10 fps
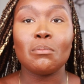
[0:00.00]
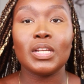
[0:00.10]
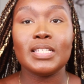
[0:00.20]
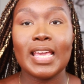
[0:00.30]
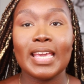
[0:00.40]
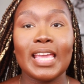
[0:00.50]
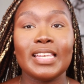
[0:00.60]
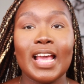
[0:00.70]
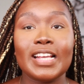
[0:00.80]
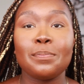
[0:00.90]
I'm going to take a
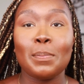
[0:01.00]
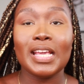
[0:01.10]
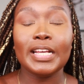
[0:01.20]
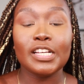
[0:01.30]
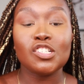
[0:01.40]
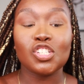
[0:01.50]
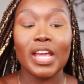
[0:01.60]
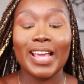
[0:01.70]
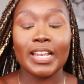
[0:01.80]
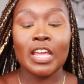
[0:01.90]
nice pinky
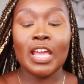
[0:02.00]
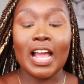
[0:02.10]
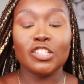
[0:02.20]
shade